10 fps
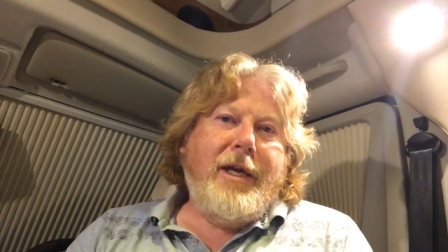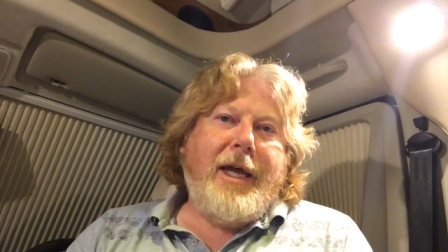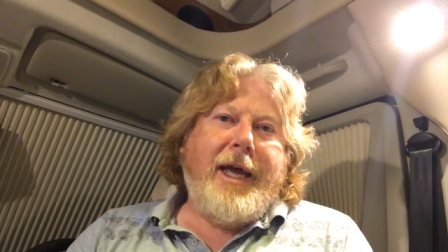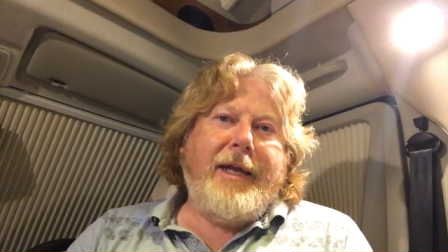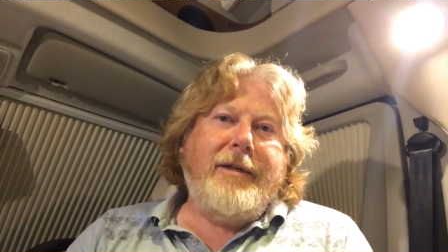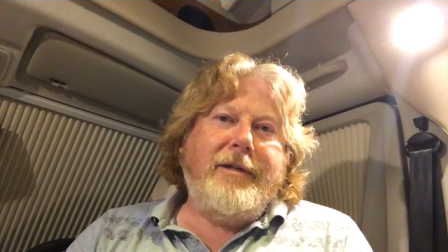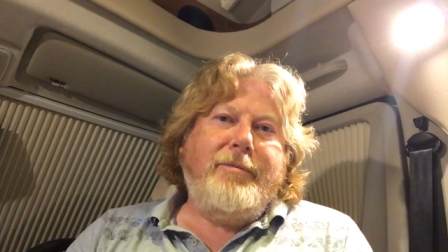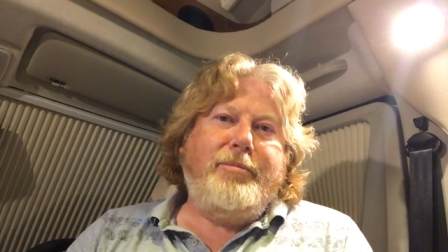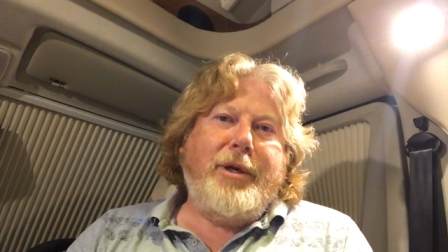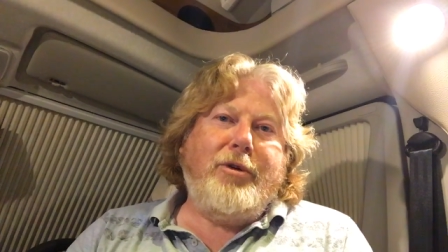and
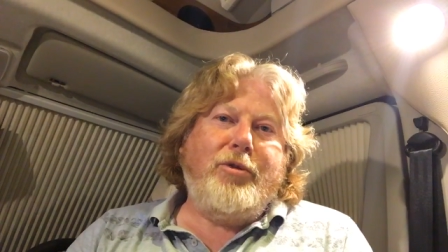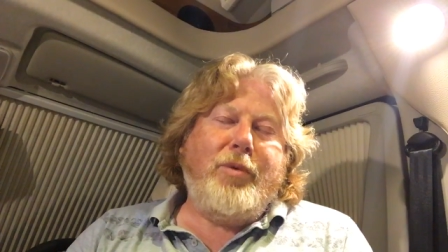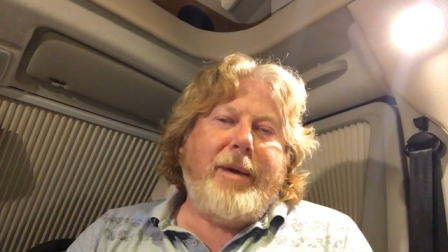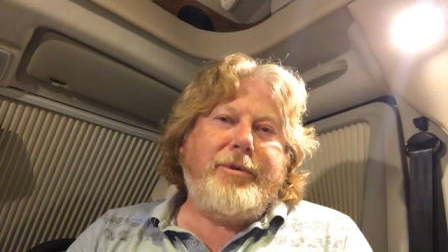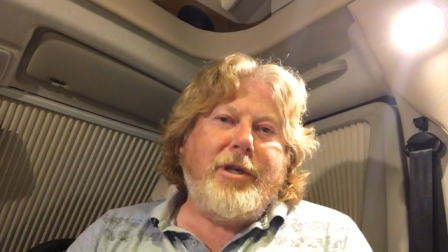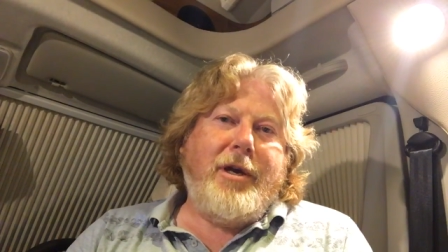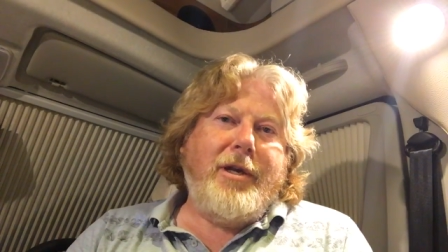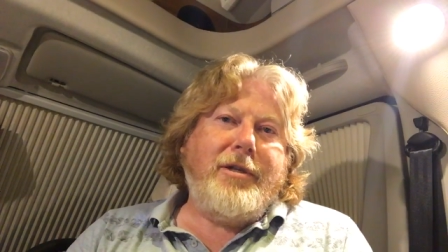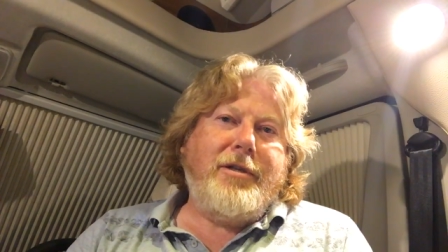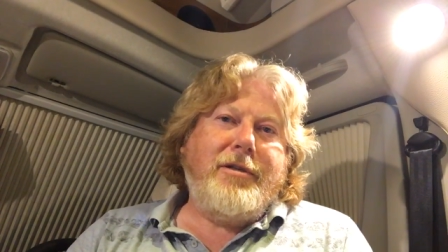build
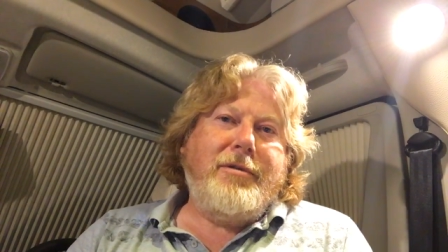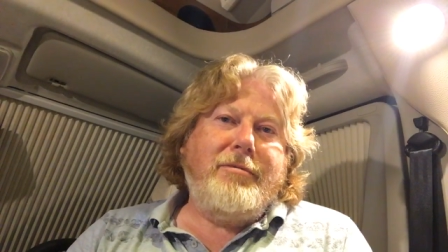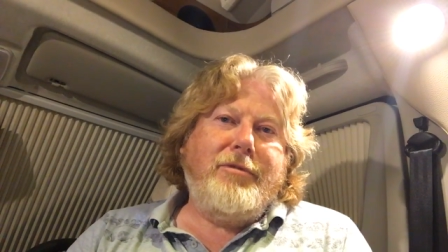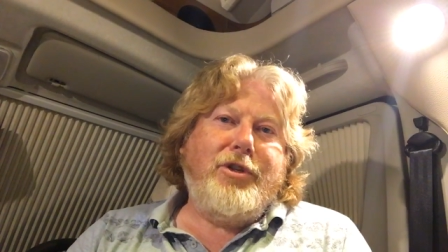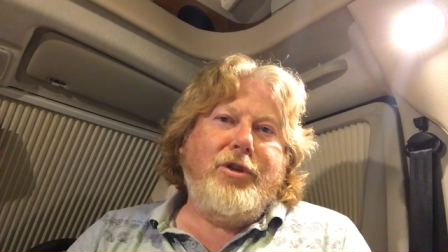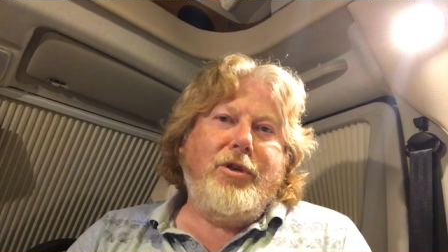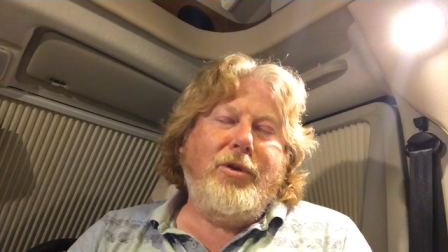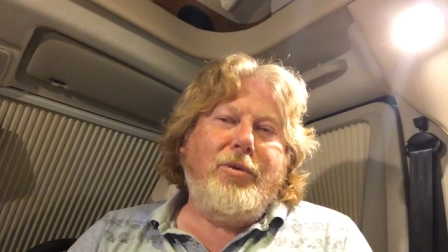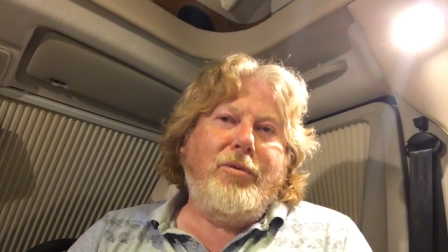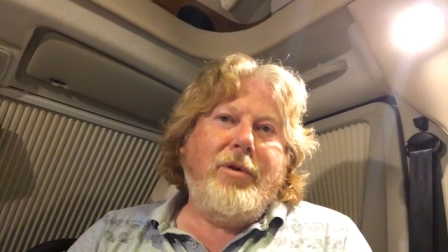websites
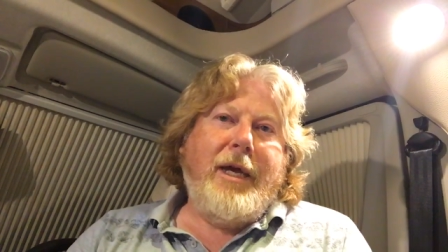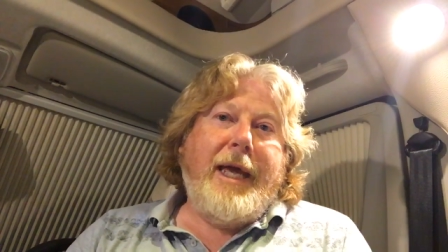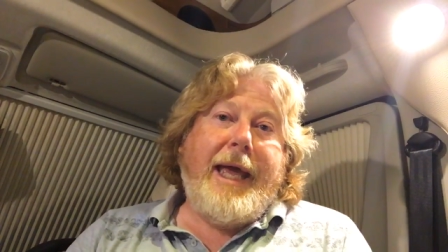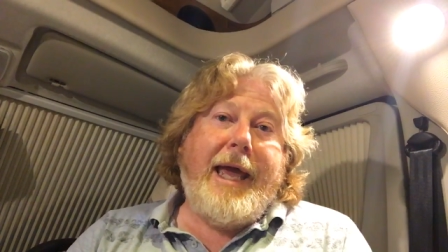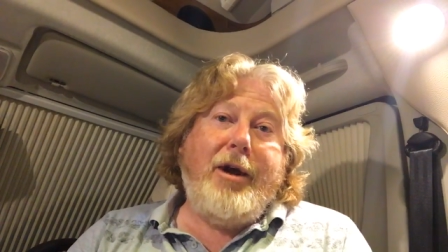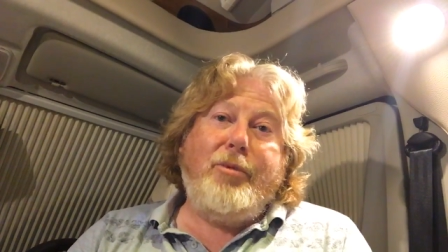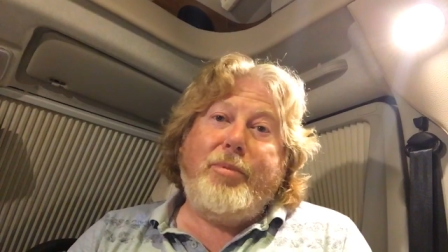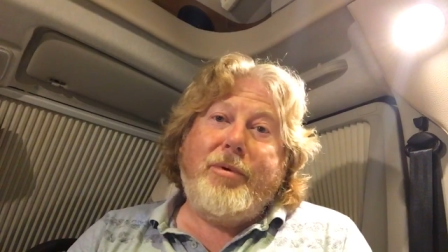to help